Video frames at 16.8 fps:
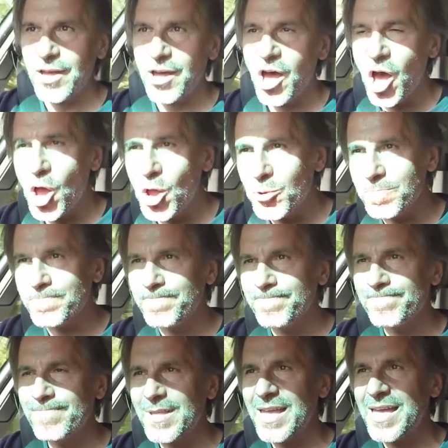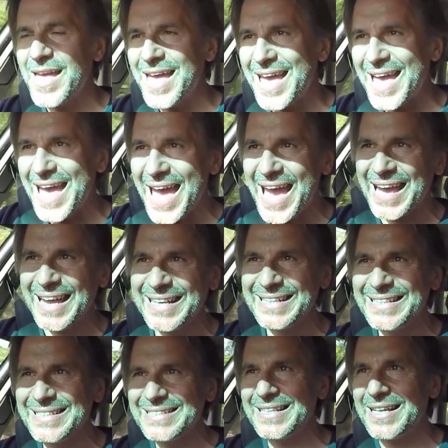home,
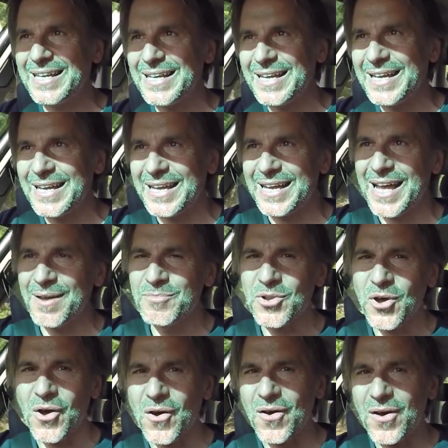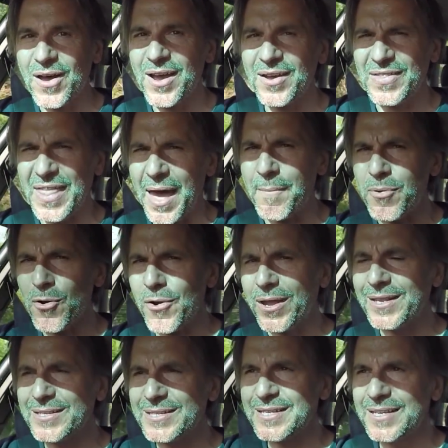and I'm not at that
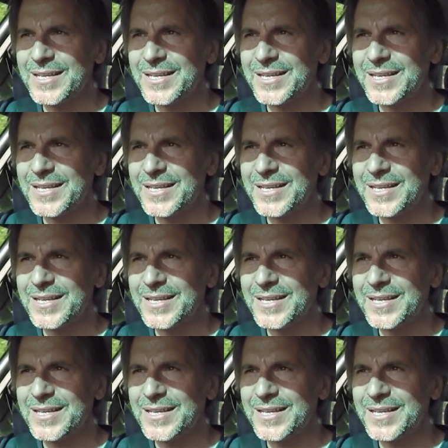point